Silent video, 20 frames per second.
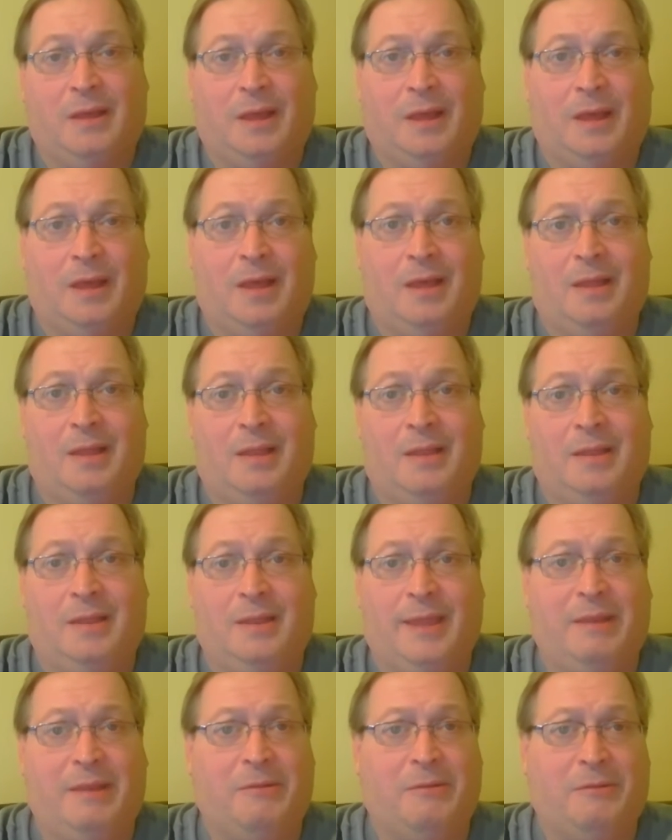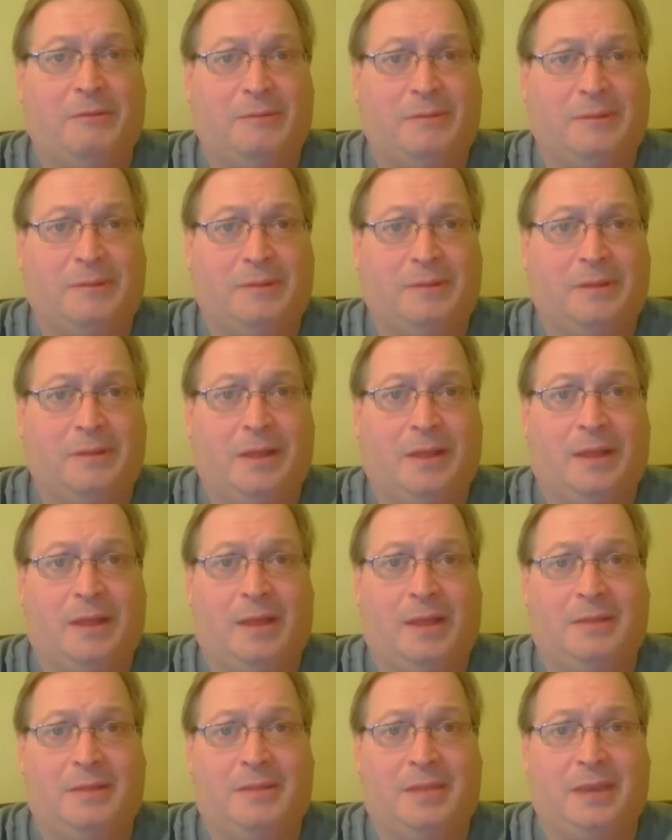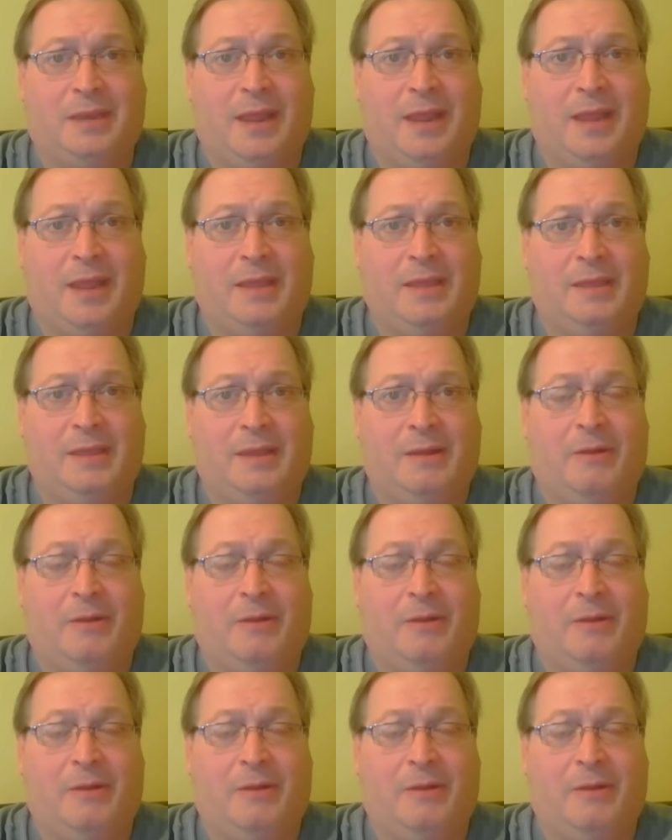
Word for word: Uh, later uh, today,